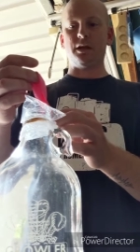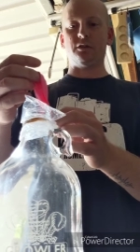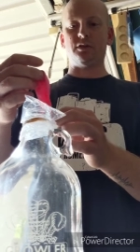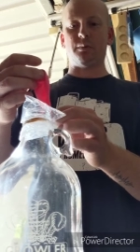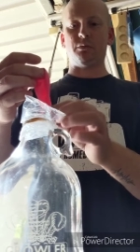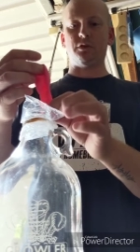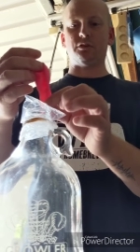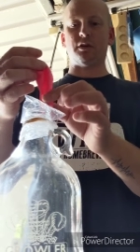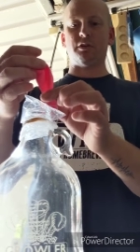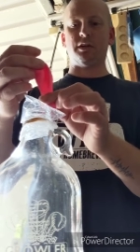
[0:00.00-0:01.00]
except
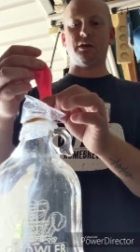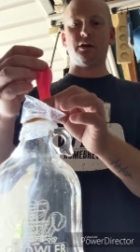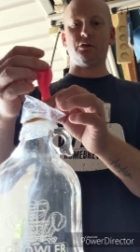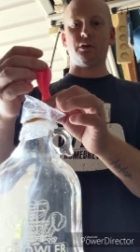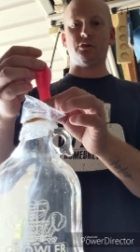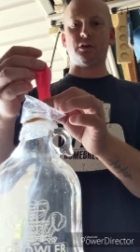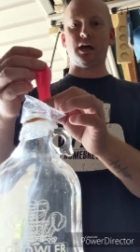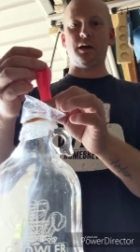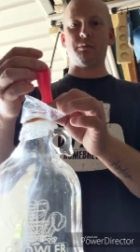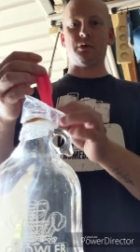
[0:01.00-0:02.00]
there's nothing going to
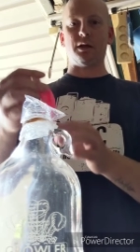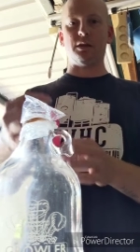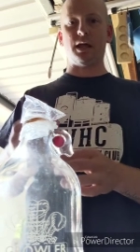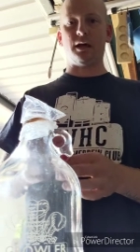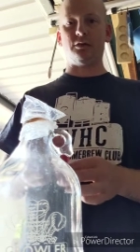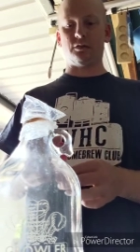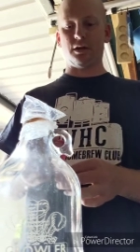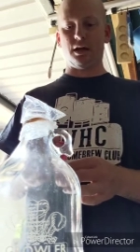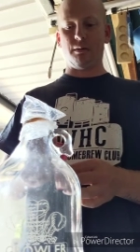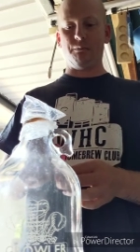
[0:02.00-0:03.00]
escape, and that
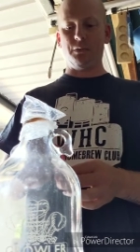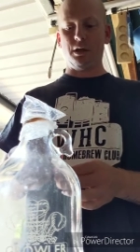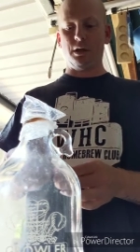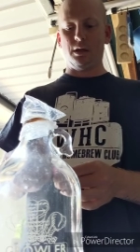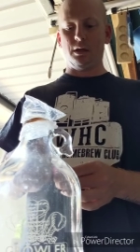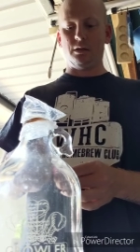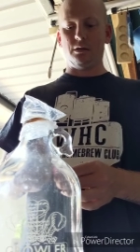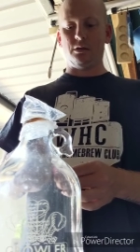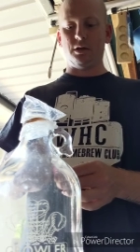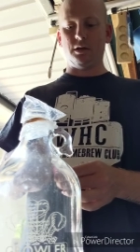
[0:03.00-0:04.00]

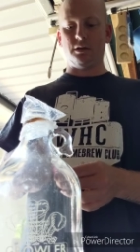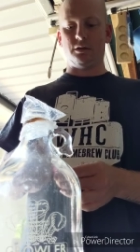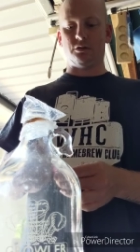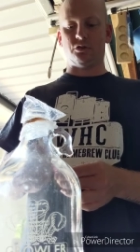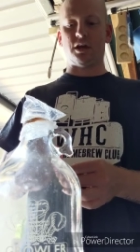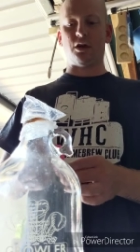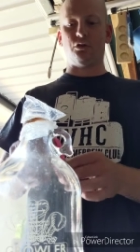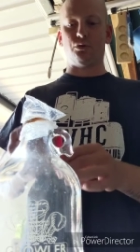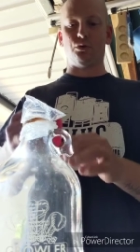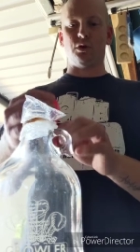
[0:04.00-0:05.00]
the
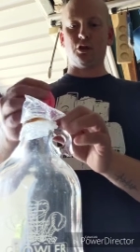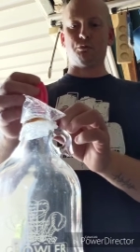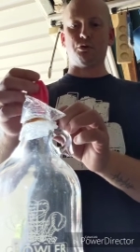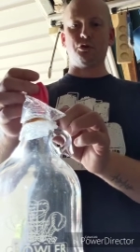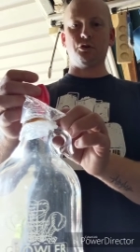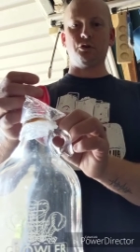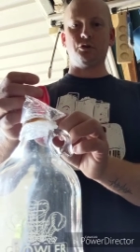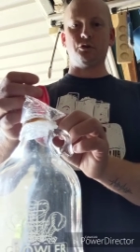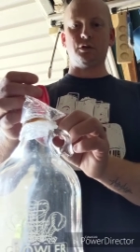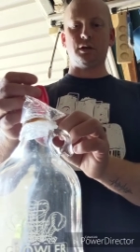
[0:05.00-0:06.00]
CO2 that's
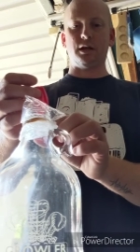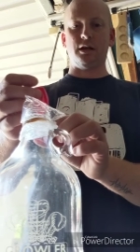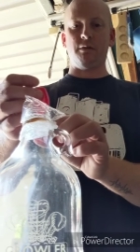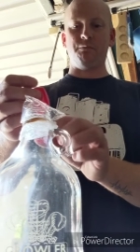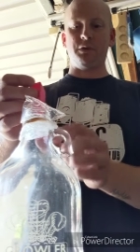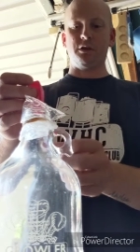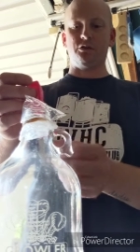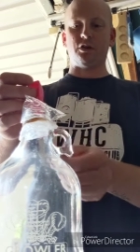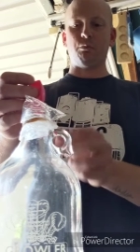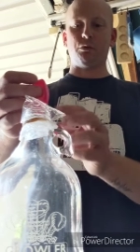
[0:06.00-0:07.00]
produced,
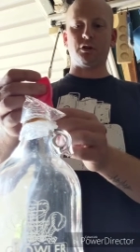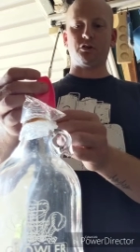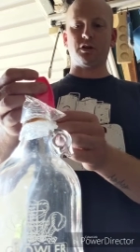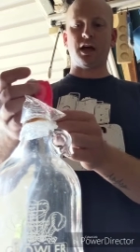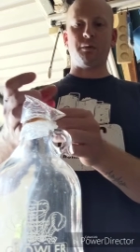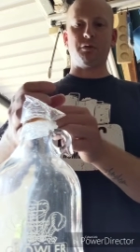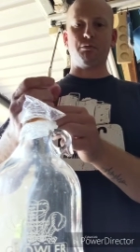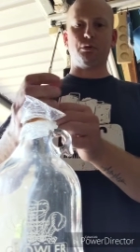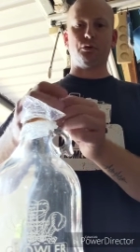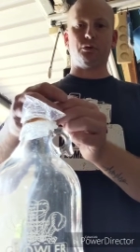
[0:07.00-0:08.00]
some will escape. The
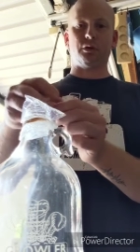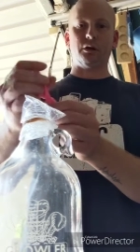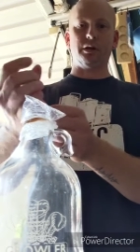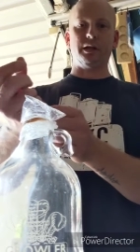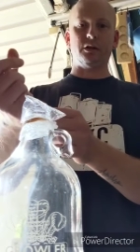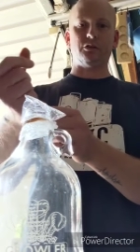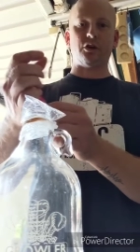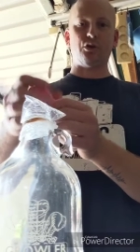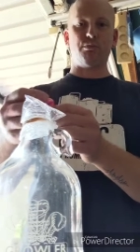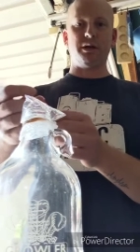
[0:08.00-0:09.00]
balloon will only get
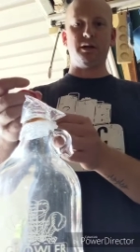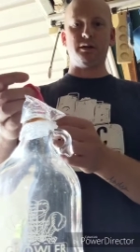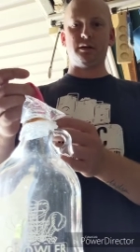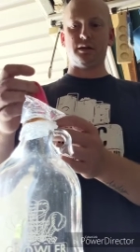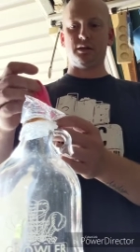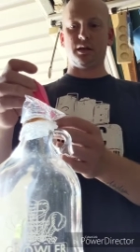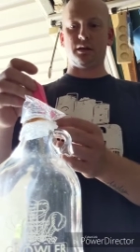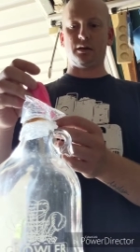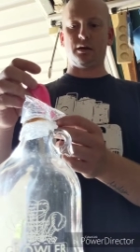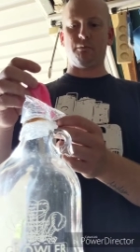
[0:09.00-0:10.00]
so big, and then